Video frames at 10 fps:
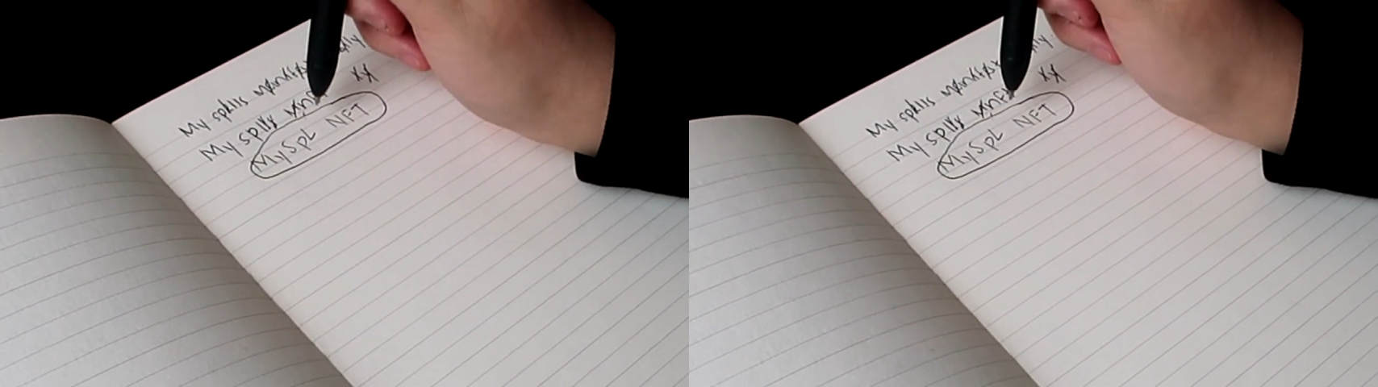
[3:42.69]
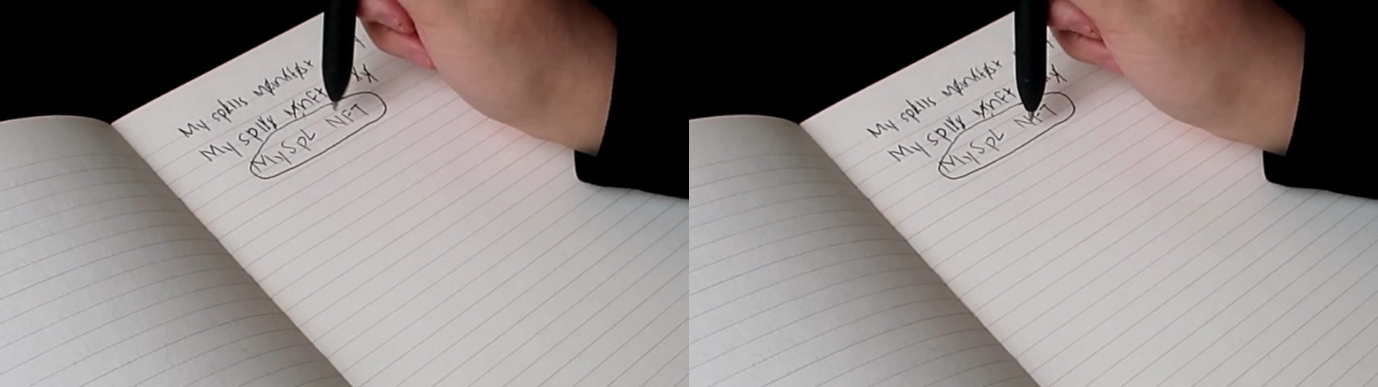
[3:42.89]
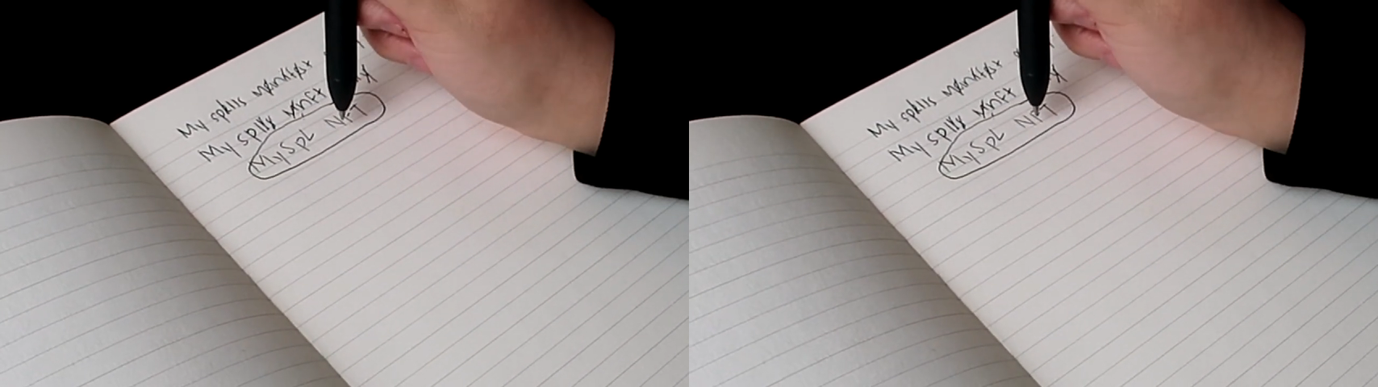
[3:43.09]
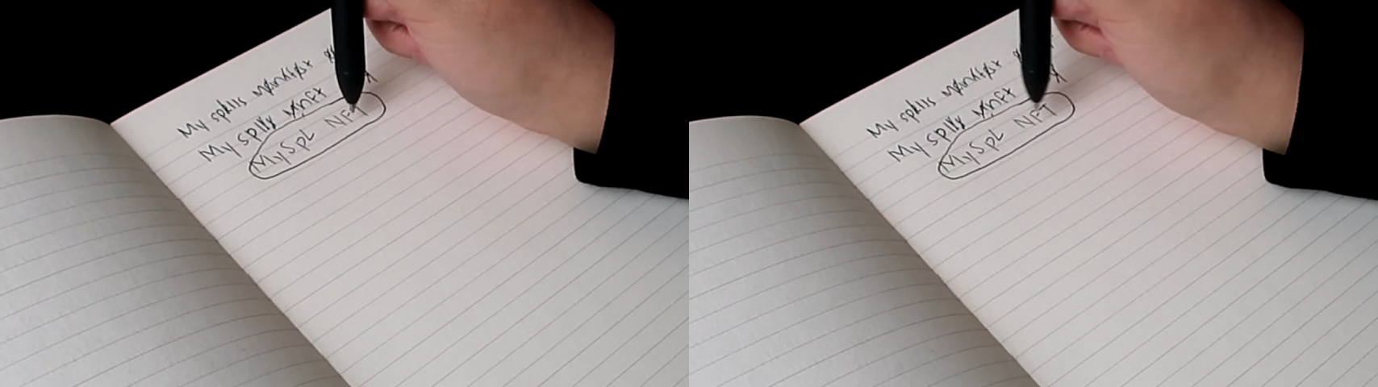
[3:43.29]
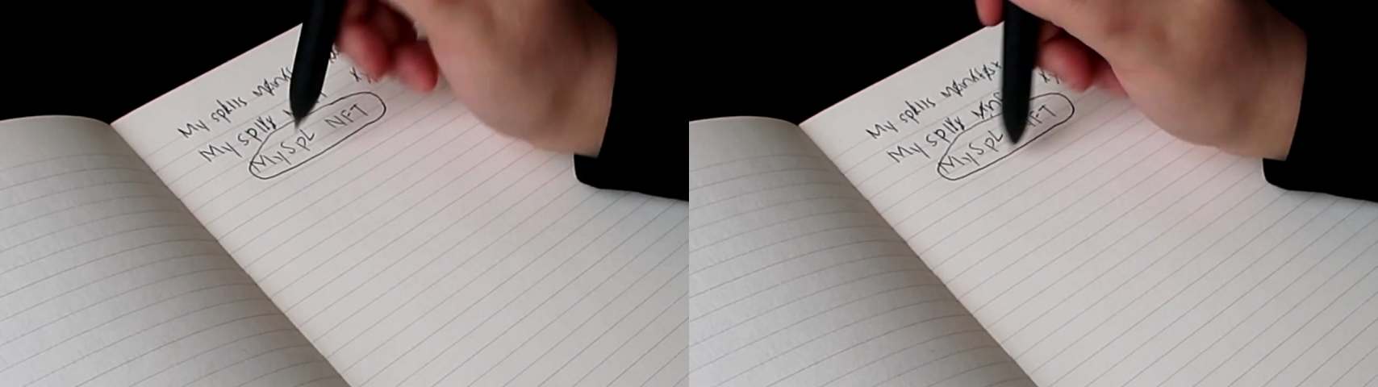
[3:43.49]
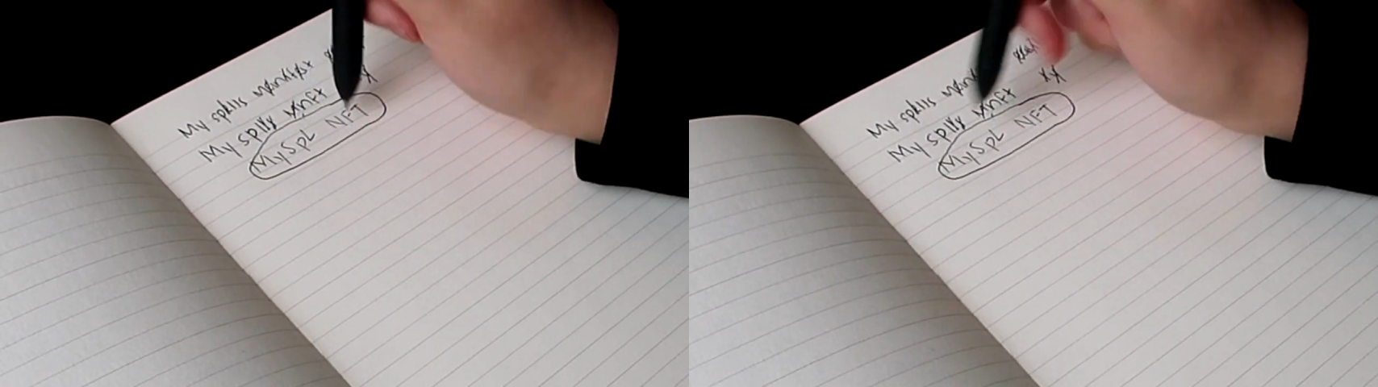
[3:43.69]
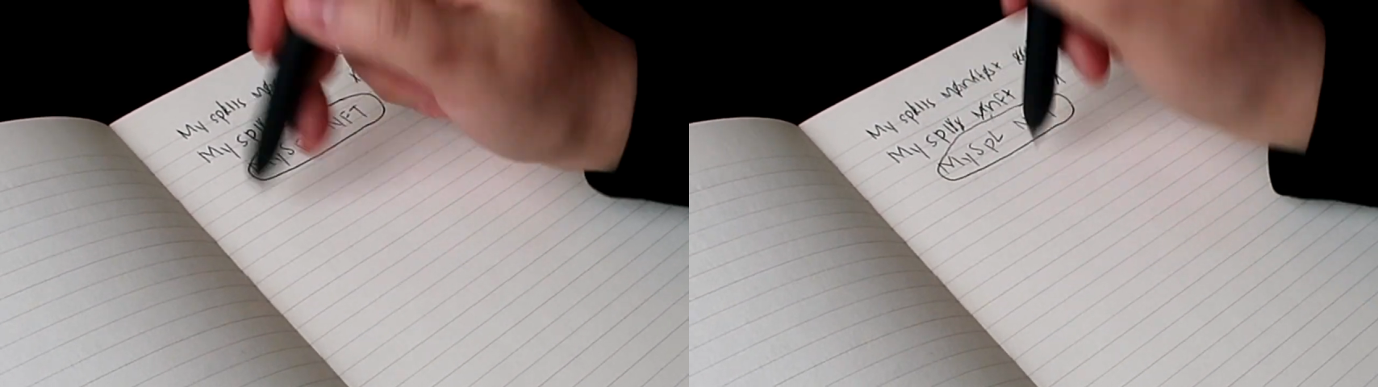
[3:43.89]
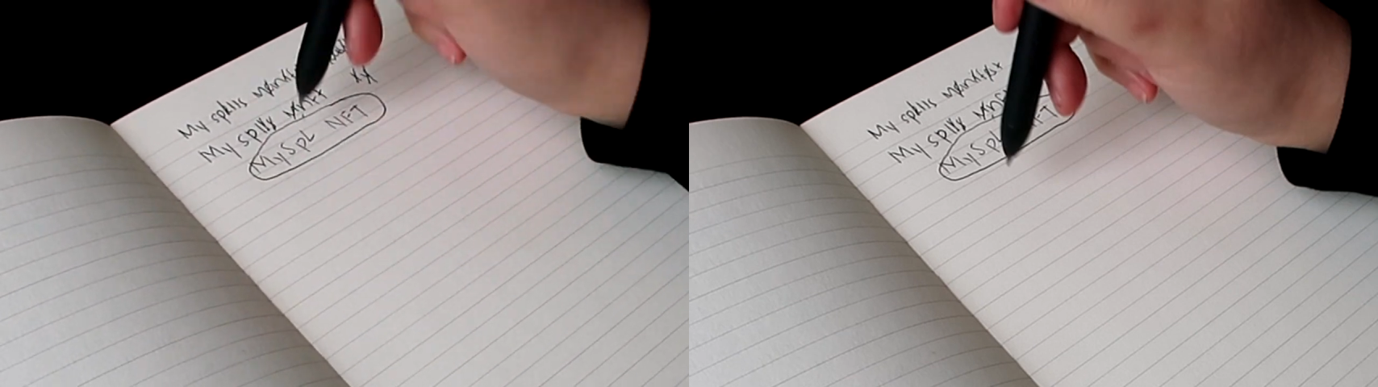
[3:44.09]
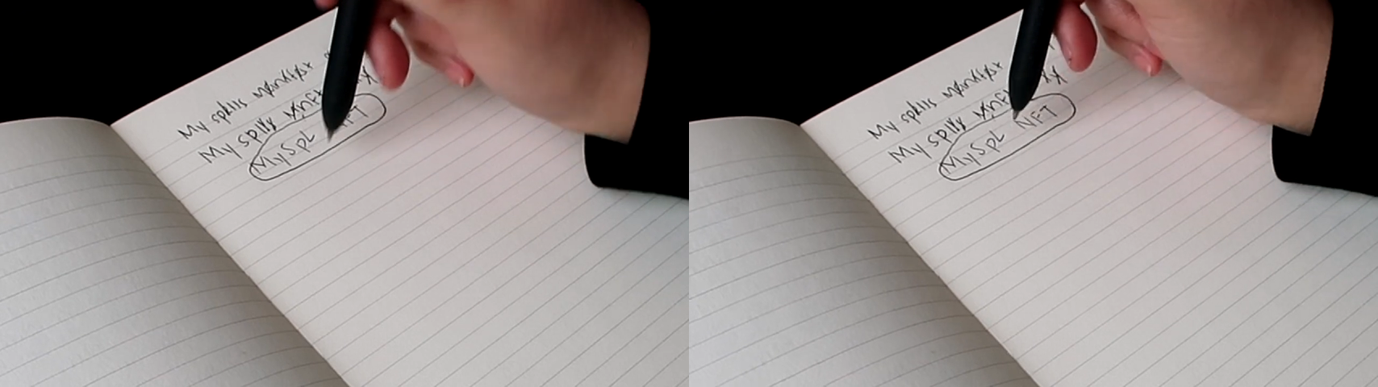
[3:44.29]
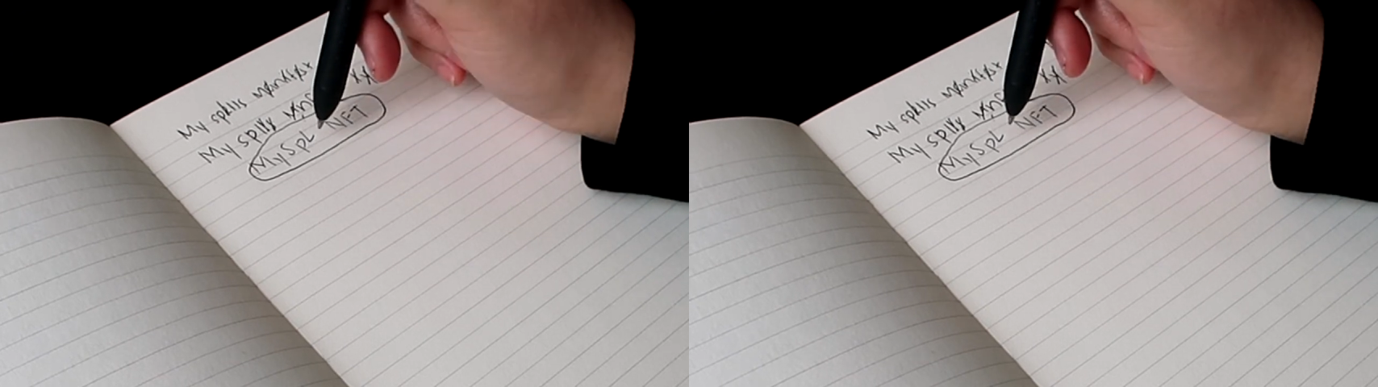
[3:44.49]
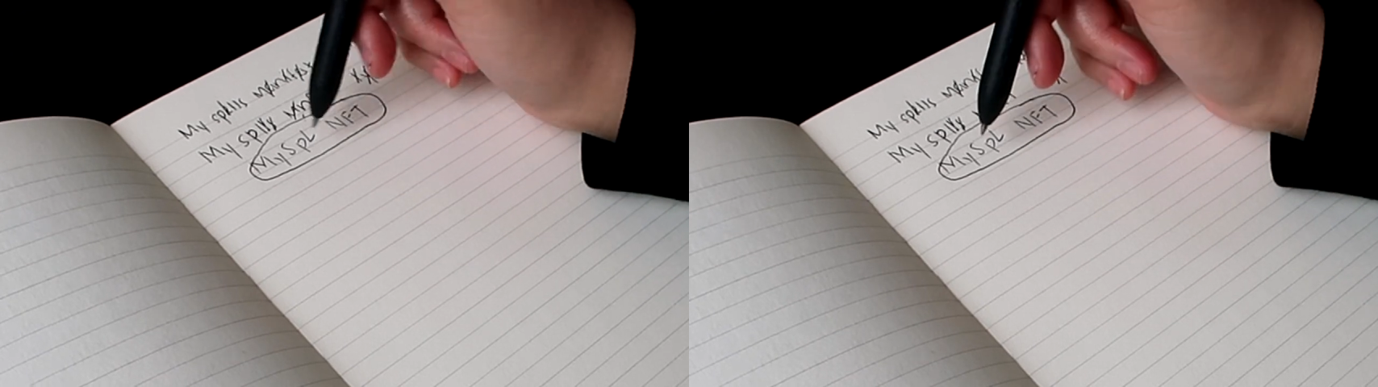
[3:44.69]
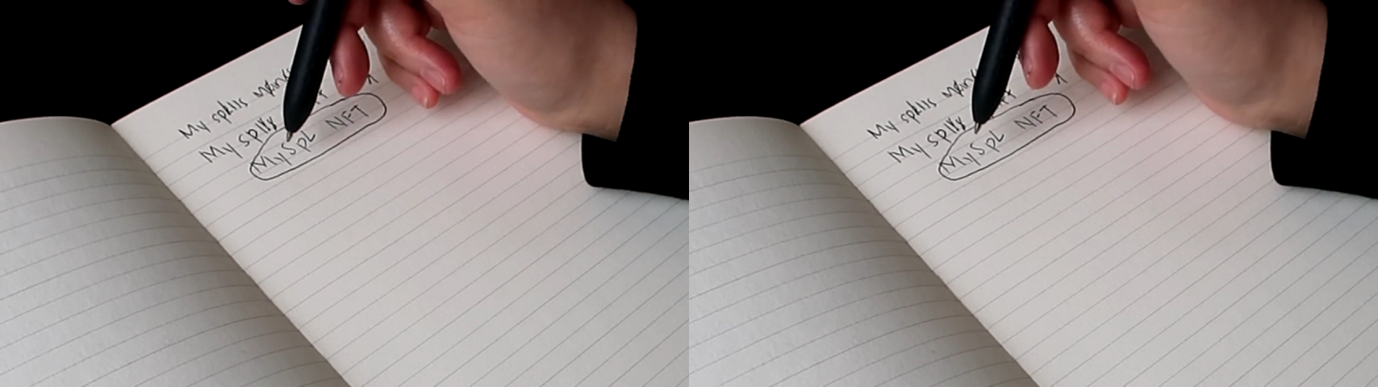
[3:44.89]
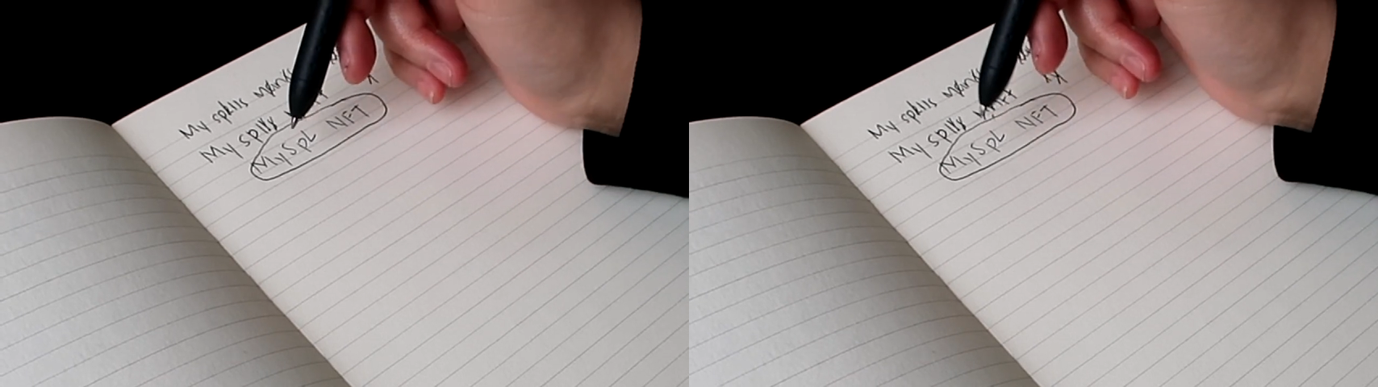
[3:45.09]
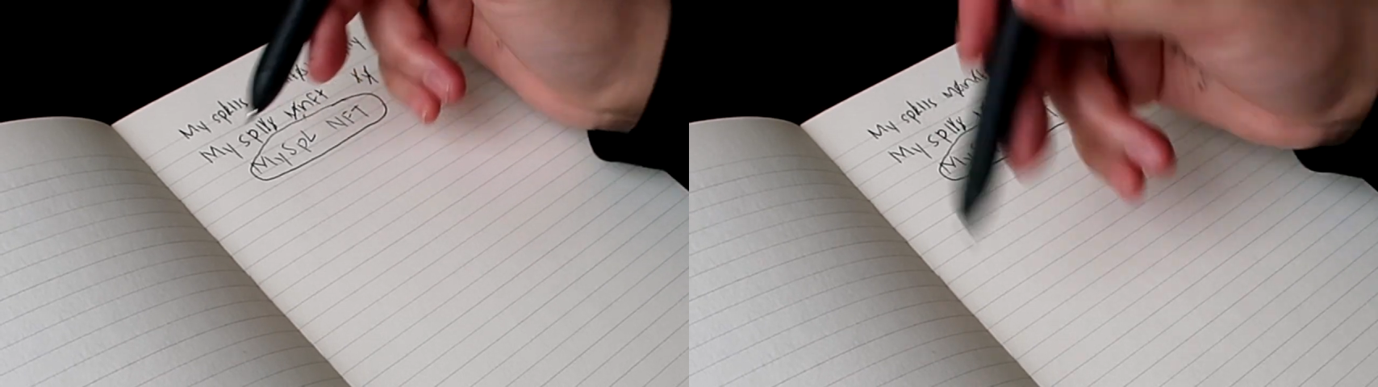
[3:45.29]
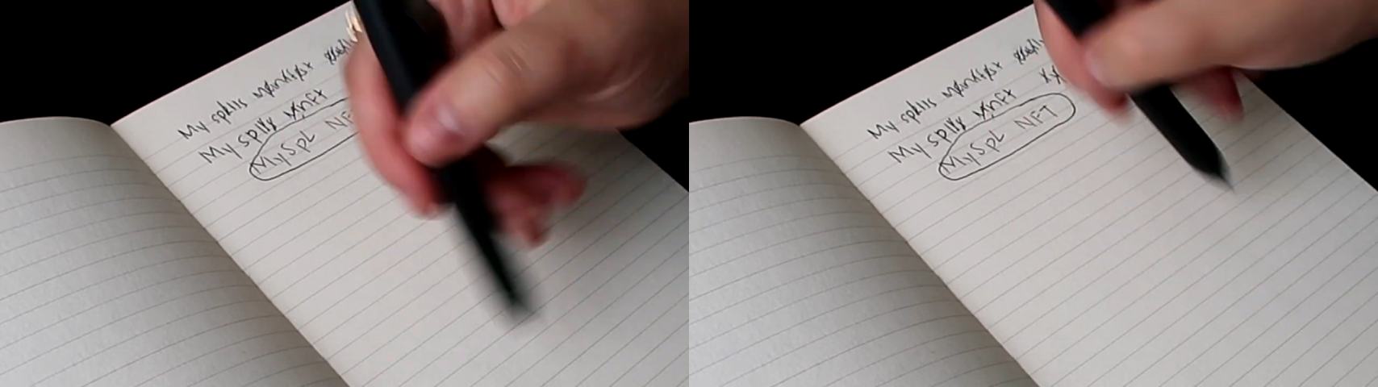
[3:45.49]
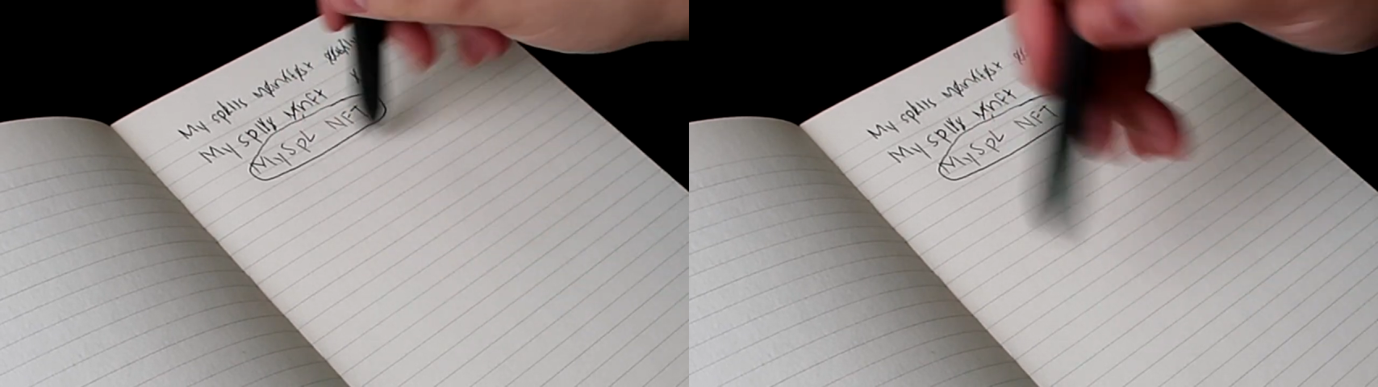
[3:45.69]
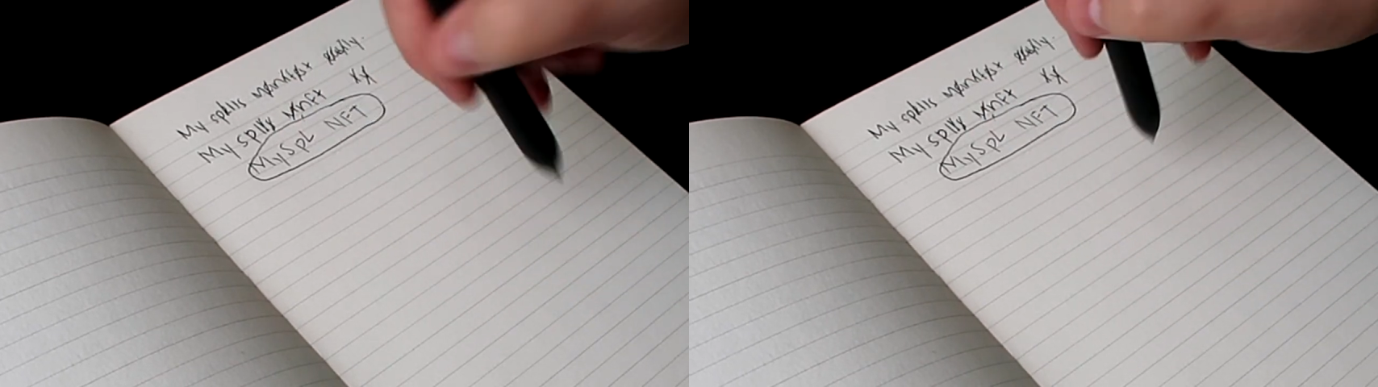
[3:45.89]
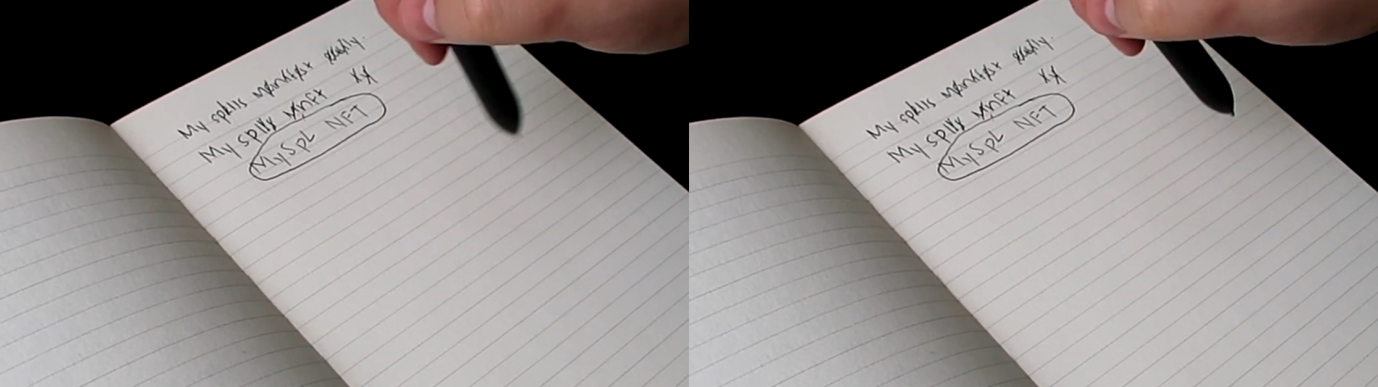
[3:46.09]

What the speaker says: [unreadable: no face in view]